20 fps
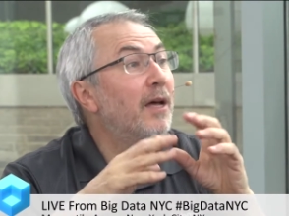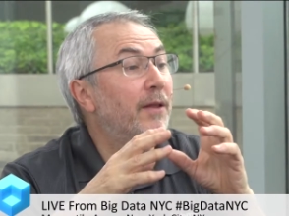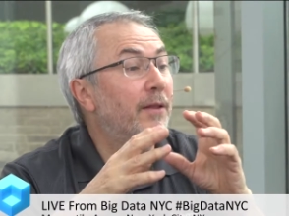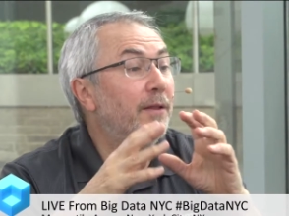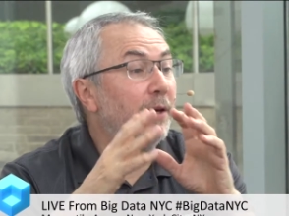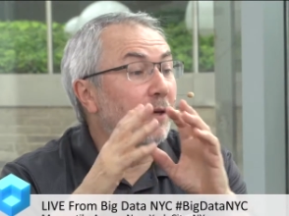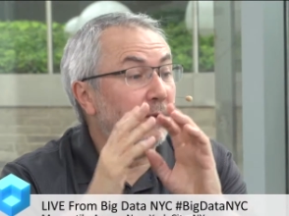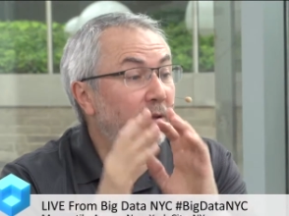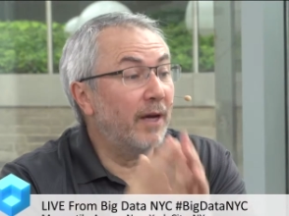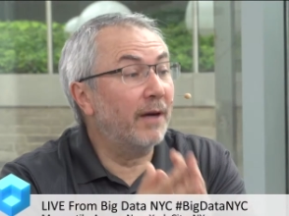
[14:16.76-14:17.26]

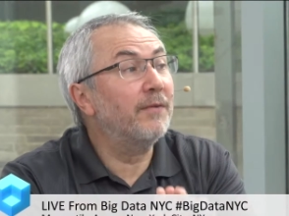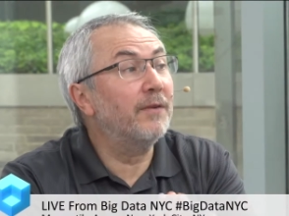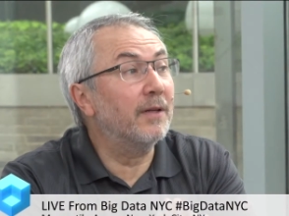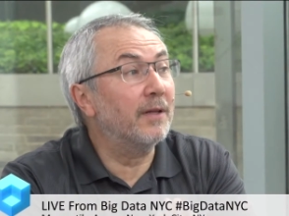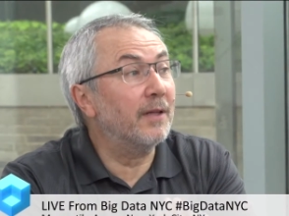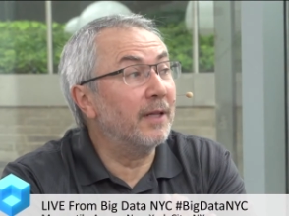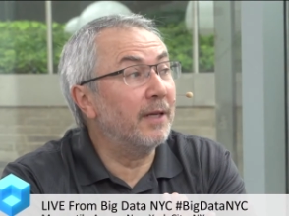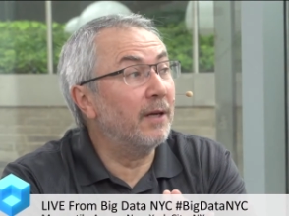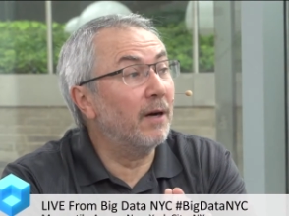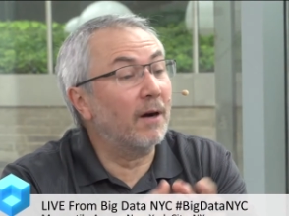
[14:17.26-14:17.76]
There
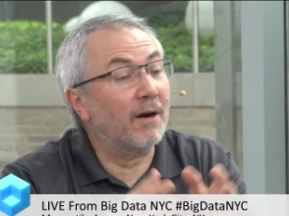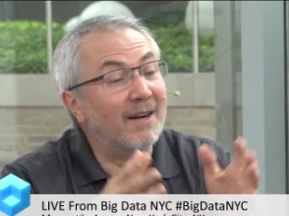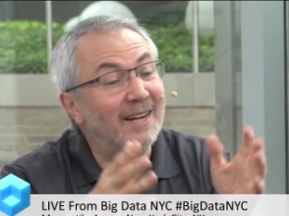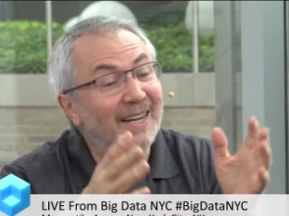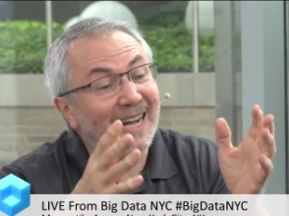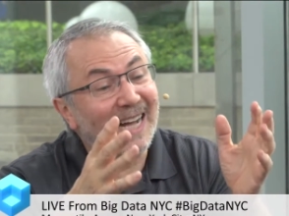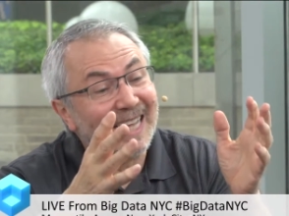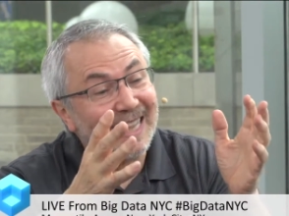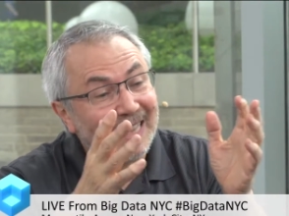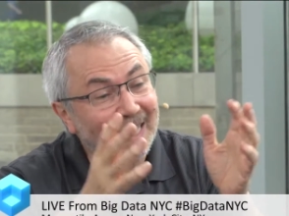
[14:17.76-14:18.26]
definitely are
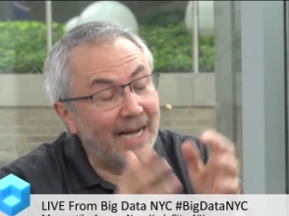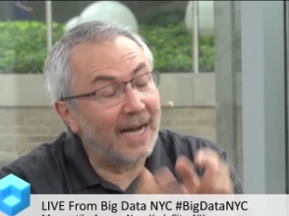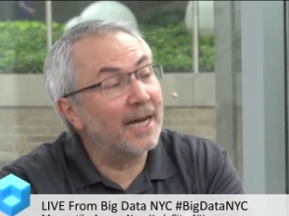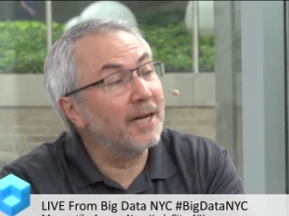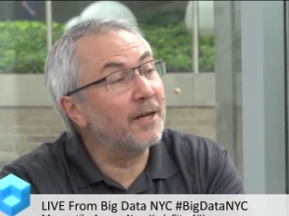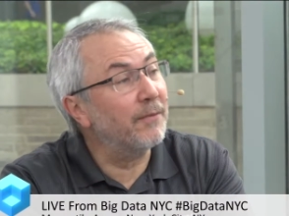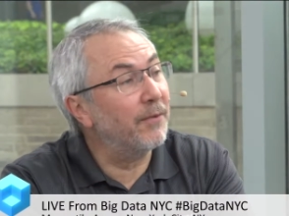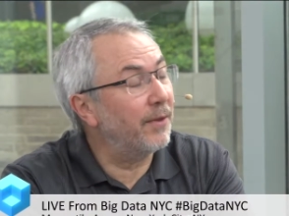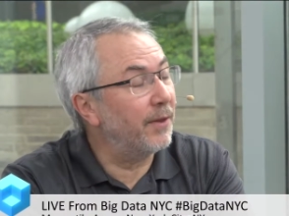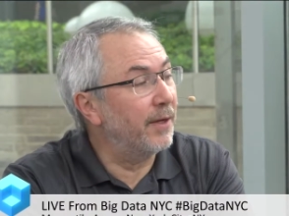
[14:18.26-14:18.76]
a
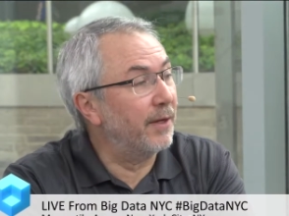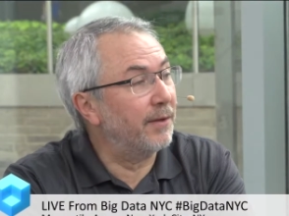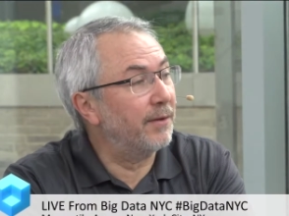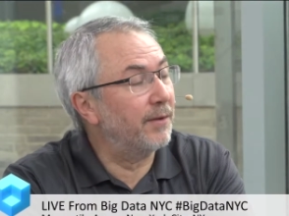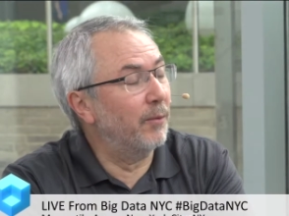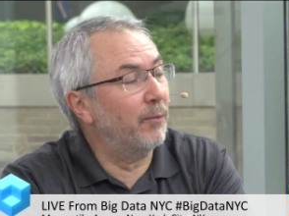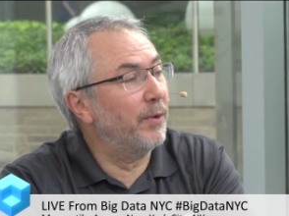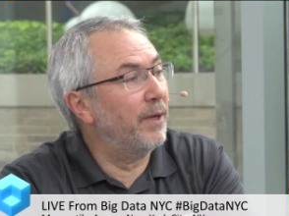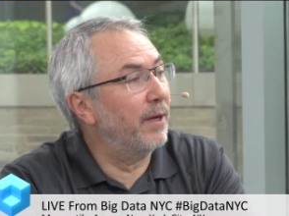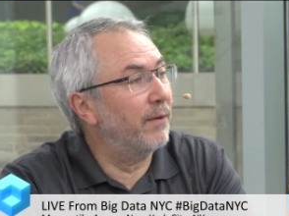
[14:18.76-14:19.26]
lot of things
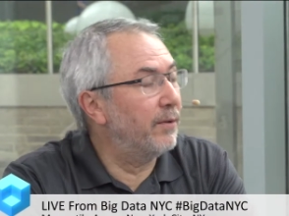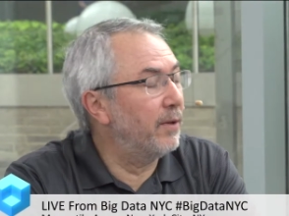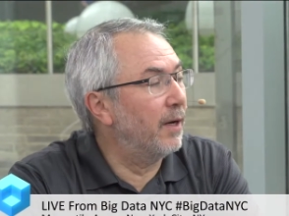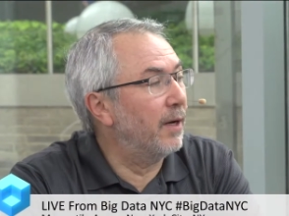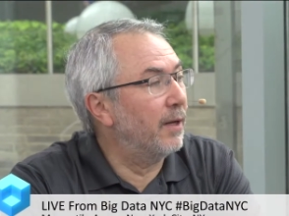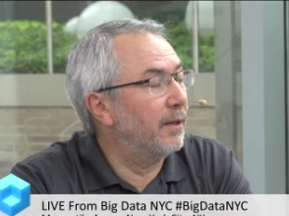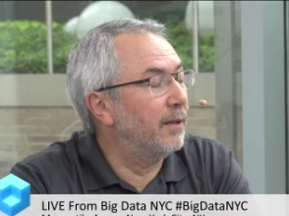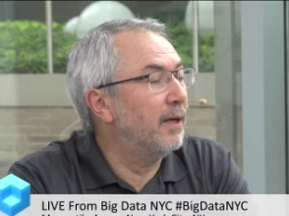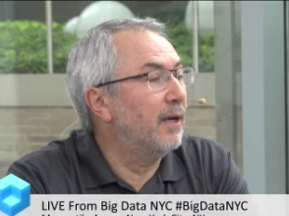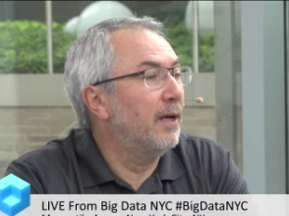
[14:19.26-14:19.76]
that we have
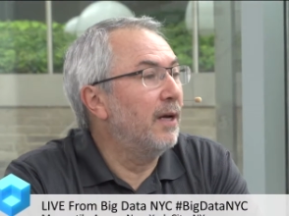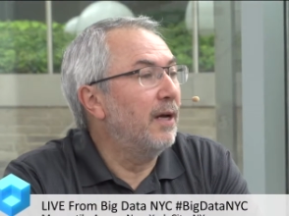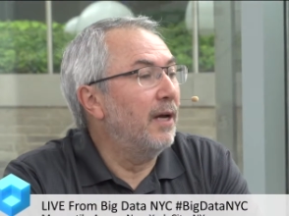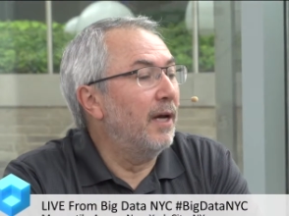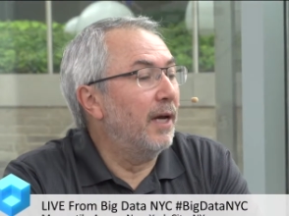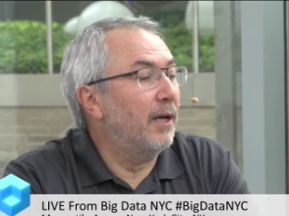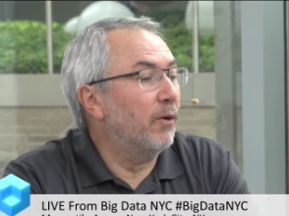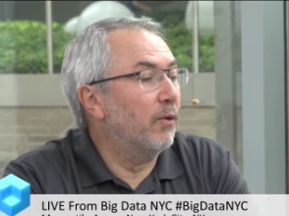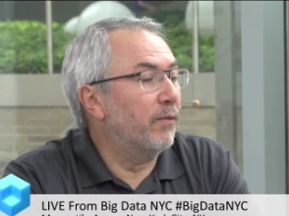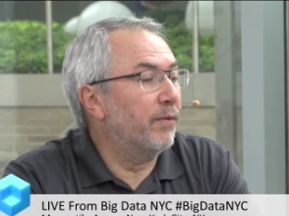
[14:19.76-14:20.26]
done
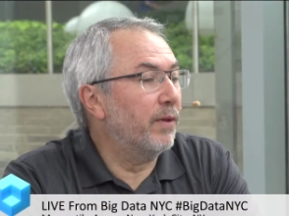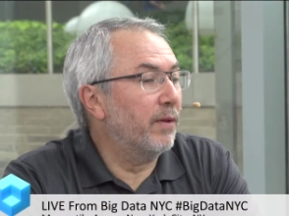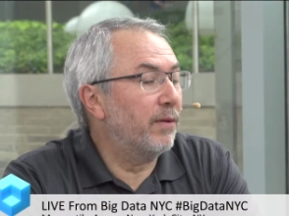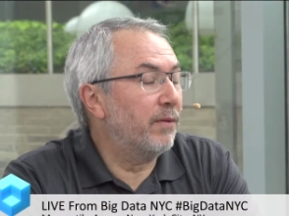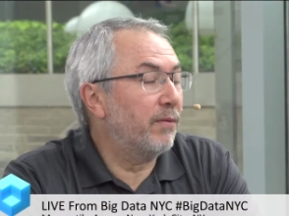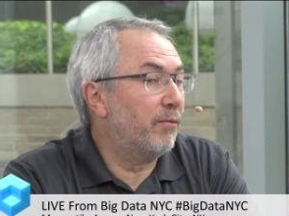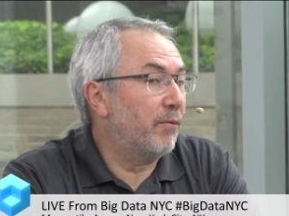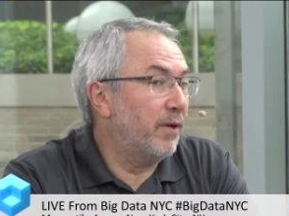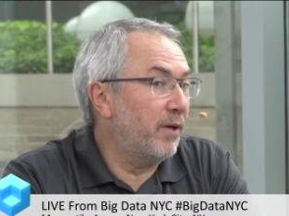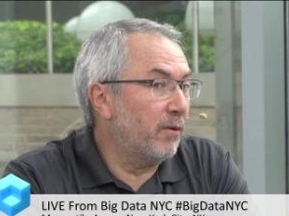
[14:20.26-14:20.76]
and over the
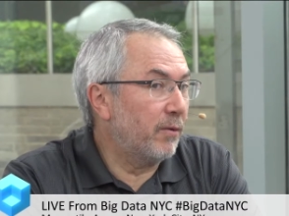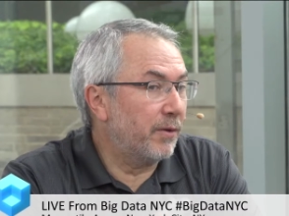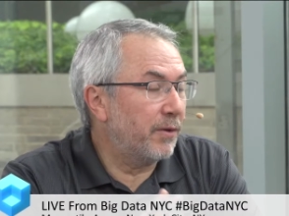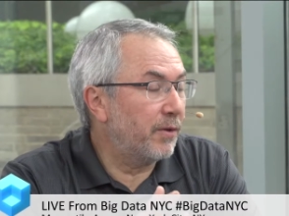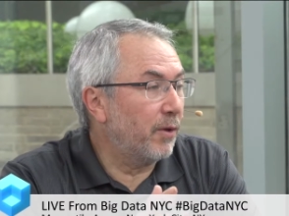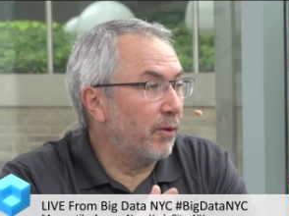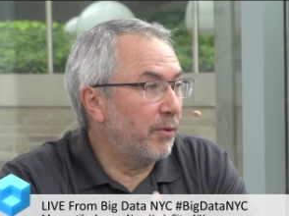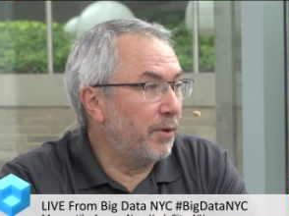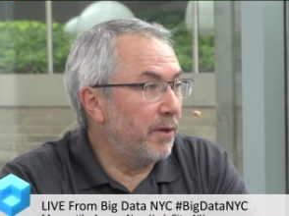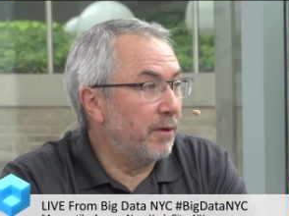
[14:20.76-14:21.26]
three or
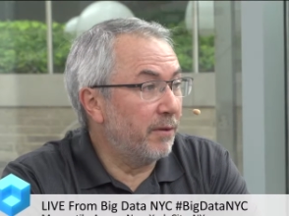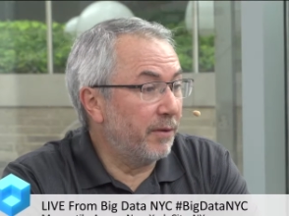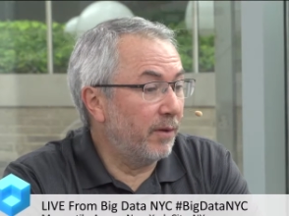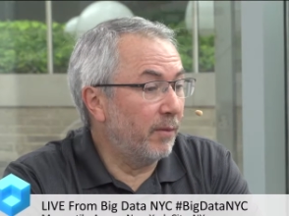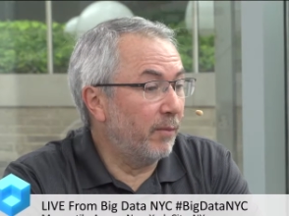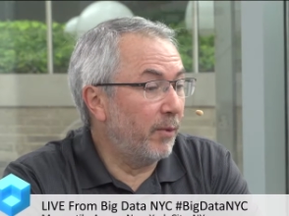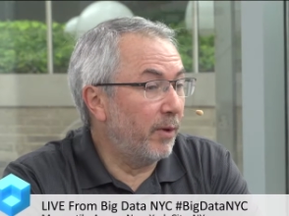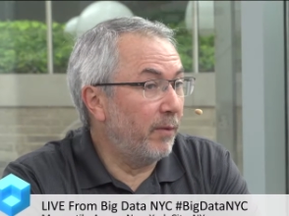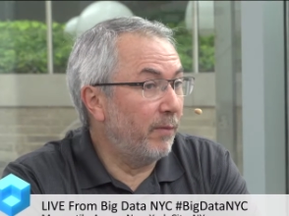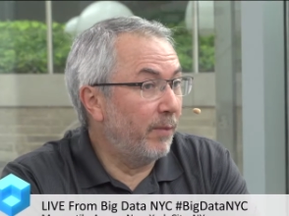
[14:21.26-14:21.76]
so years
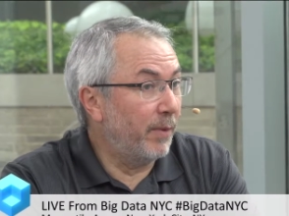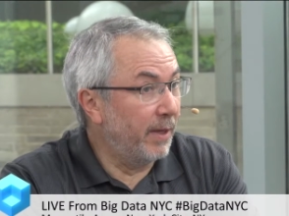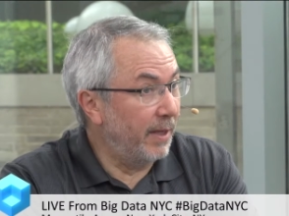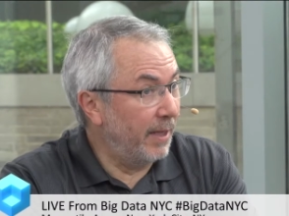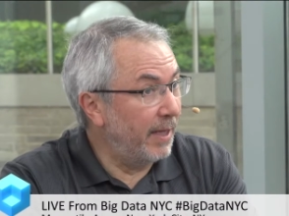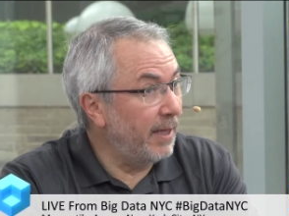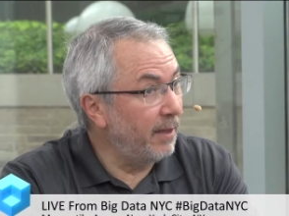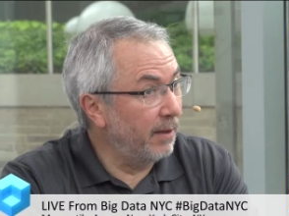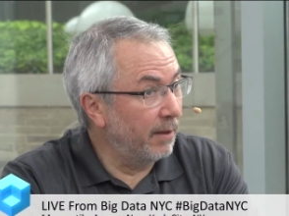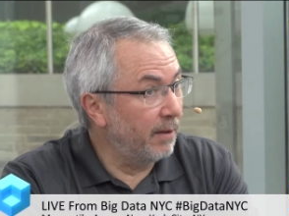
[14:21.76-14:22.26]
that we've been
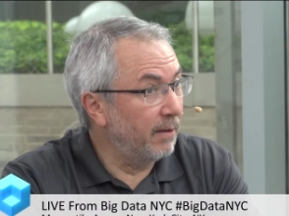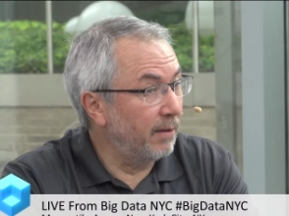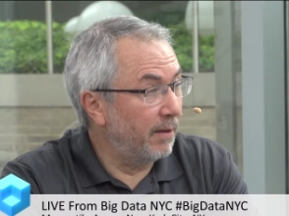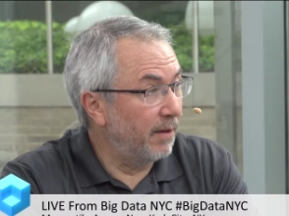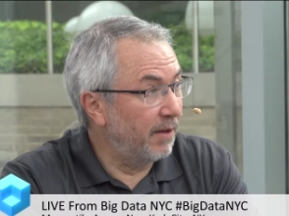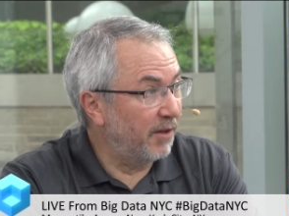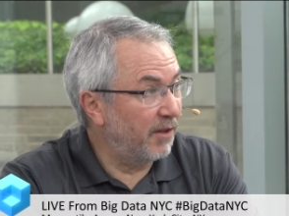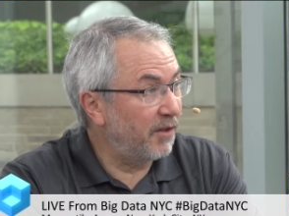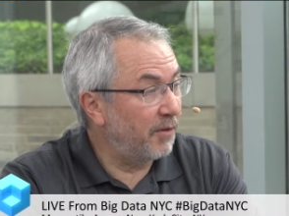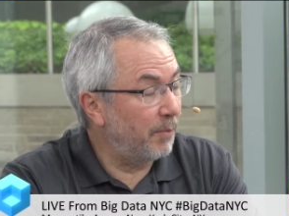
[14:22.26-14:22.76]
in
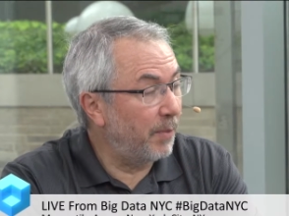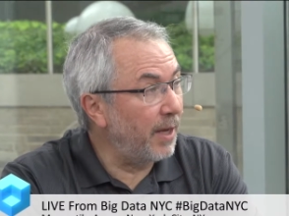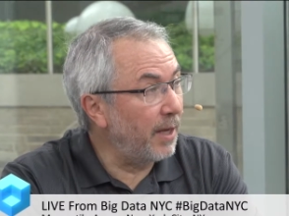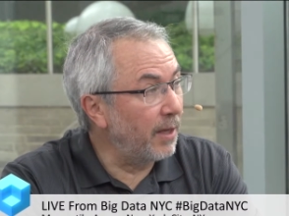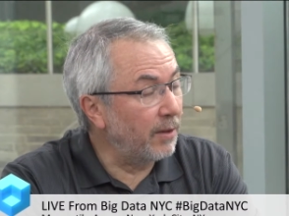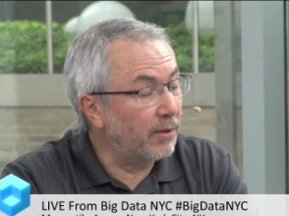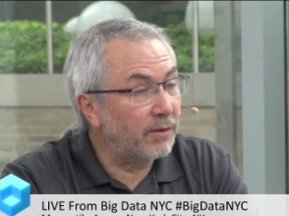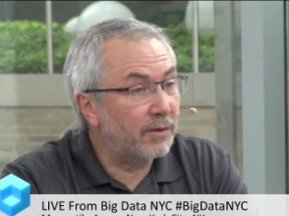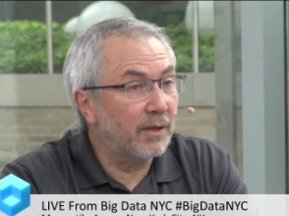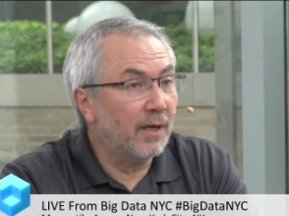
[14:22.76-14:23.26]
this
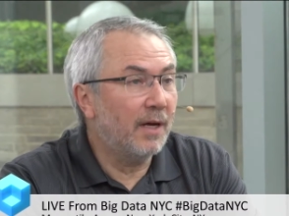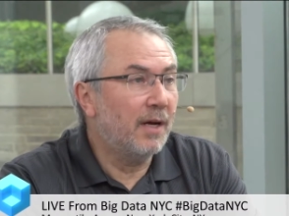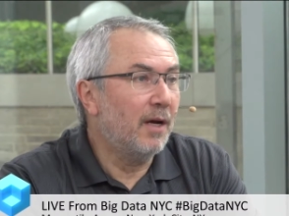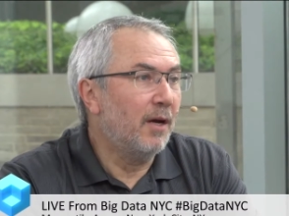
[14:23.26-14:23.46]
space,